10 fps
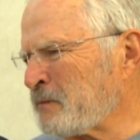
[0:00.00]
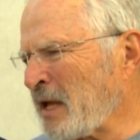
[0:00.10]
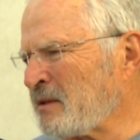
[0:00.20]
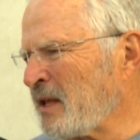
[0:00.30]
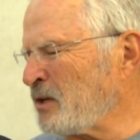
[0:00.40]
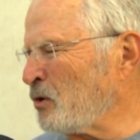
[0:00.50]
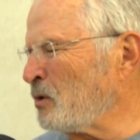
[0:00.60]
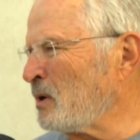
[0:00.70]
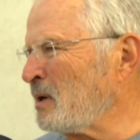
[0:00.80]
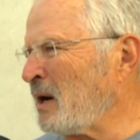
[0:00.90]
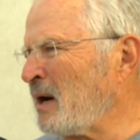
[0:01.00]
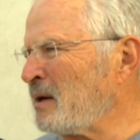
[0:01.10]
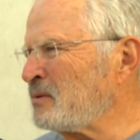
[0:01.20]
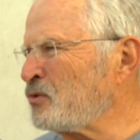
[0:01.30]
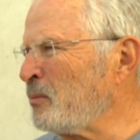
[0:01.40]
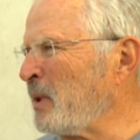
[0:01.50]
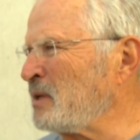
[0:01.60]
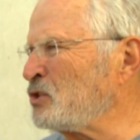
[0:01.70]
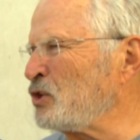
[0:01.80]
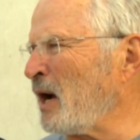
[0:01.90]
they, they do a, a,
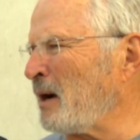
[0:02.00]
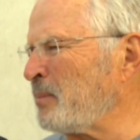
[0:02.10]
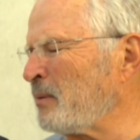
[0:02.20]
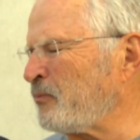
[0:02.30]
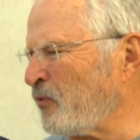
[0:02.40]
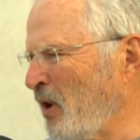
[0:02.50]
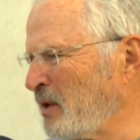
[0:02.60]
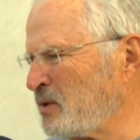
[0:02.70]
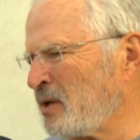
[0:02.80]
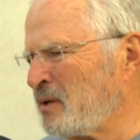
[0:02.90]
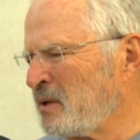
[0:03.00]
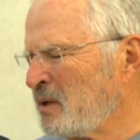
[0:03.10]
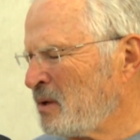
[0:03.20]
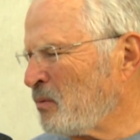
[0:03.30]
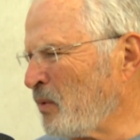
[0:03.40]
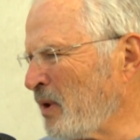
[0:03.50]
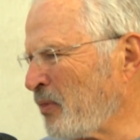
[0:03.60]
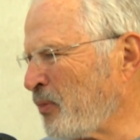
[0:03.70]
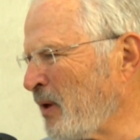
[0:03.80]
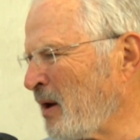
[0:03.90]
tremendous job up front with